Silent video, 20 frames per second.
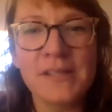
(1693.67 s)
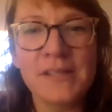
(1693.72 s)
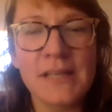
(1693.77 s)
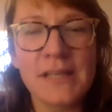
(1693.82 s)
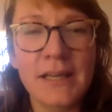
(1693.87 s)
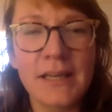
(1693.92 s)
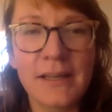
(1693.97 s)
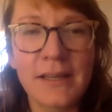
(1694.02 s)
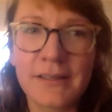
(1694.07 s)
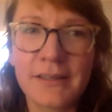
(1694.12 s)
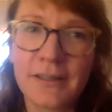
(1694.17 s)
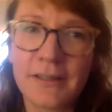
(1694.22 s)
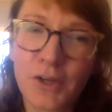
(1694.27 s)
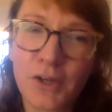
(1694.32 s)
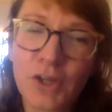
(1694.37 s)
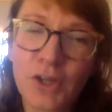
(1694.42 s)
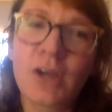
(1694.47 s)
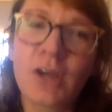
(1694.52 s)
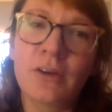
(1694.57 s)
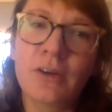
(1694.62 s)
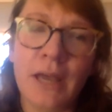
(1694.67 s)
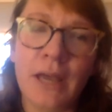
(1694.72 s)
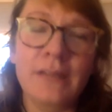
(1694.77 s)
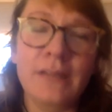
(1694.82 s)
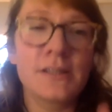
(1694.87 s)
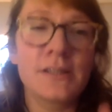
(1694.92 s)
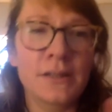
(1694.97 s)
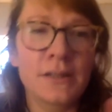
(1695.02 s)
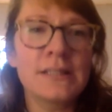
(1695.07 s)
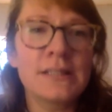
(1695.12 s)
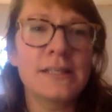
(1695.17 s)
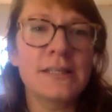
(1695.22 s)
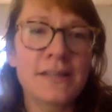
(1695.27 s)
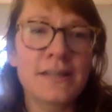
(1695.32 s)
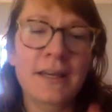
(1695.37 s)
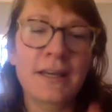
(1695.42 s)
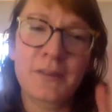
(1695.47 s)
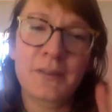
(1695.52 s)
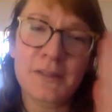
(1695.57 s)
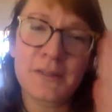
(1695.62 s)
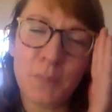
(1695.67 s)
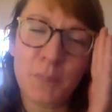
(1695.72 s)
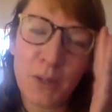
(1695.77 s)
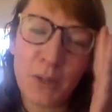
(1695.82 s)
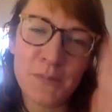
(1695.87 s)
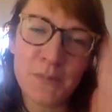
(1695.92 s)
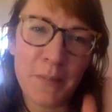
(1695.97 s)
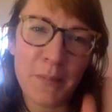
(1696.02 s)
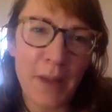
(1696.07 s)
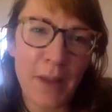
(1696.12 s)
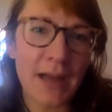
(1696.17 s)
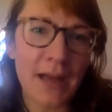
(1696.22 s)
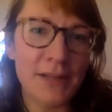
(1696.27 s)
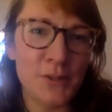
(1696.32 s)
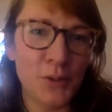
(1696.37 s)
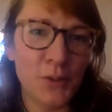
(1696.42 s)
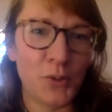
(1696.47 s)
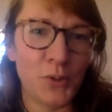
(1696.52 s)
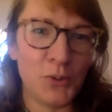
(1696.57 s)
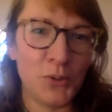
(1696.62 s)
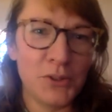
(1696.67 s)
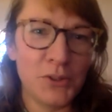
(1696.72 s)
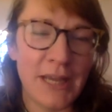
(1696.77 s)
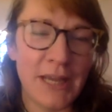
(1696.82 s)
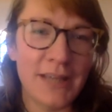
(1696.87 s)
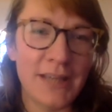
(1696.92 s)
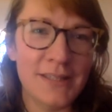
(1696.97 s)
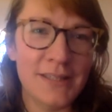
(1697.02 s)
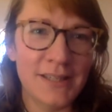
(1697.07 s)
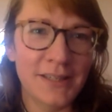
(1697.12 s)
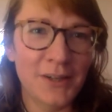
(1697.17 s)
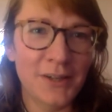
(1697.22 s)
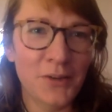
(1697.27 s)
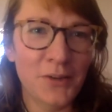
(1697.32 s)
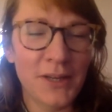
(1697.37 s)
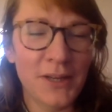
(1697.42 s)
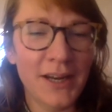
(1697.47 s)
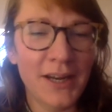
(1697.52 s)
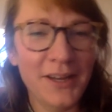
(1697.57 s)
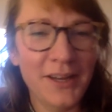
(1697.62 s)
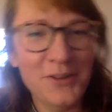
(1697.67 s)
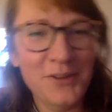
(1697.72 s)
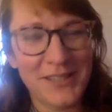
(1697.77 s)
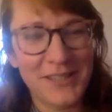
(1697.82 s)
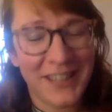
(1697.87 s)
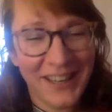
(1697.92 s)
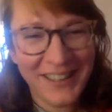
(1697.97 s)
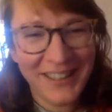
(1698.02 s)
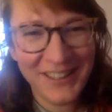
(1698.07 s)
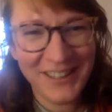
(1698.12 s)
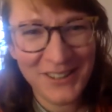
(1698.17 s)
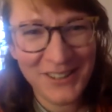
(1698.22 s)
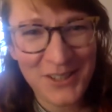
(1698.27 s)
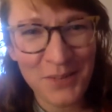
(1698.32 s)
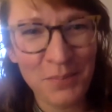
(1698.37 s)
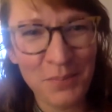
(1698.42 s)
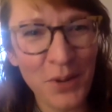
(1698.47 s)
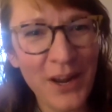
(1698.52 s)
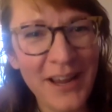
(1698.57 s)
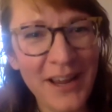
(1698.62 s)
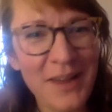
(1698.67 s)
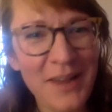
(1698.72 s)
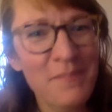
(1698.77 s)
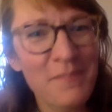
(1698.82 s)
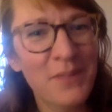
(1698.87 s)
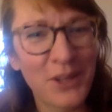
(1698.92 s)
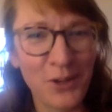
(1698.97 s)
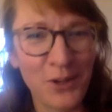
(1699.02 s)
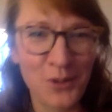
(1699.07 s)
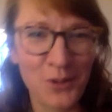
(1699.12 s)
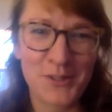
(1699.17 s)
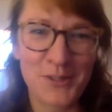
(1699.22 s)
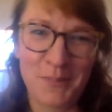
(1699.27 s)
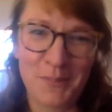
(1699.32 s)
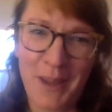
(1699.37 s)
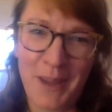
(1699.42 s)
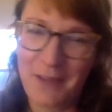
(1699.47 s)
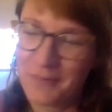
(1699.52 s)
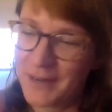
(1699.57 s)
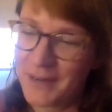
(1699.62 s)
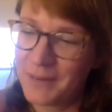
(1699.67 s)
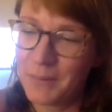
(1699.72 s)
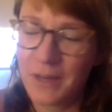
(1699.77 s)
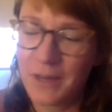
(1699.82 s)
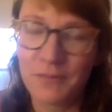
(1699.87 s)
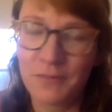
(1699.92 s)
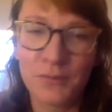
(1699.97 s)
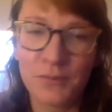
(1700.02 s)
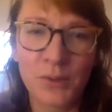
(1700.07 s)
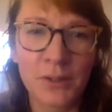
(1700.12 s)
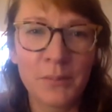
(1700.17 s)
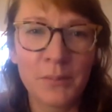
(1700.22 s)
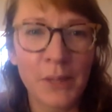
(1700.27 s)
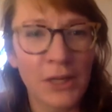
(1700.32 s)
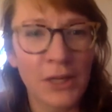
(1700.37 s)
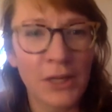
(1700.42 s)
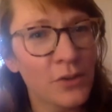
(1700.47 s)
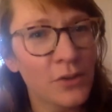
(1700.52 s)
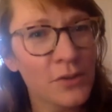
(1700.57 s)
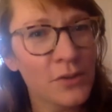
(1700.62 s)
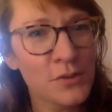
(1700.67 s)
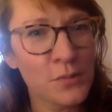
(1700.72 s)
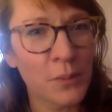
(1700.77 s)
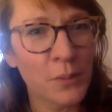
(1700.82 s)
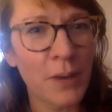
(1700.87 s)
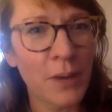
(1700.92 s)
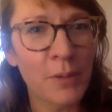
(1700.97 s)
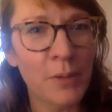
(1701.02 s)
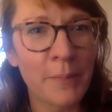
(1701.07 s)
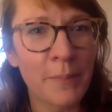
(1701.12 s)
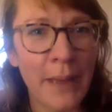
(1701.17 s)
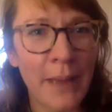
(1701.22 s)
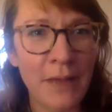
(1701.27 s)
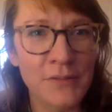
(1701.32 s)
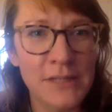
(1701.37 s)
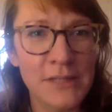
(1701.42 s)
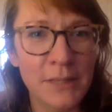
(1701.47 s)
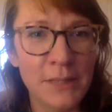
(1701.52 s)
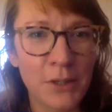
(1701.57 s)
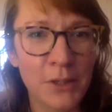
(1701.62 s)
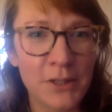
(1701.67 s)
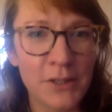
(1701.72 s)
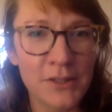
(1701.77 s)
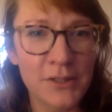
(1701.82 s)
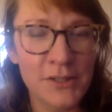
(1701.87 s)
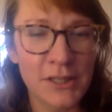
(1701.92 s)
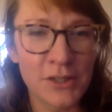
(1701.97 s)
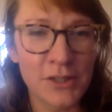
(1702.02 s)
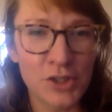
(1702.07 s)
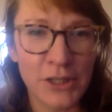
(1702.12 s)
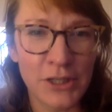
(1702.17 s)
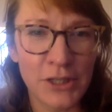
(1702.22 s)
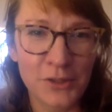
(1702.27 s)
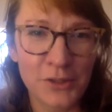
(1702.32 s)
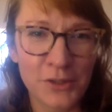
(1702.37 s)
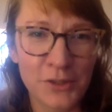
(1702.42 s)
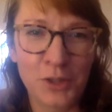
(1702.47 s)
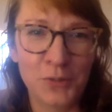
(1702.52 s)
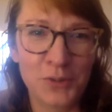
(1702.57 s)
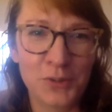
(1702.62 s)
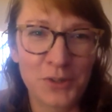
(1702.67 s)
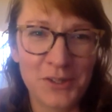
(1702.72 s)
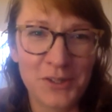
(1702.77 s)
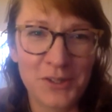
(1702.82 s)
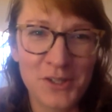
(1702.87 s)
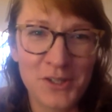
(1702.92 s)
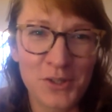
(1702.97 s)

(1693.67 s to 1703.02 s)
like, okay, this is like, this brings me back to an old tasting note that I used to, to bring up that you used to make fun of me for, but you know those rubber bouncy balls in ch children's great,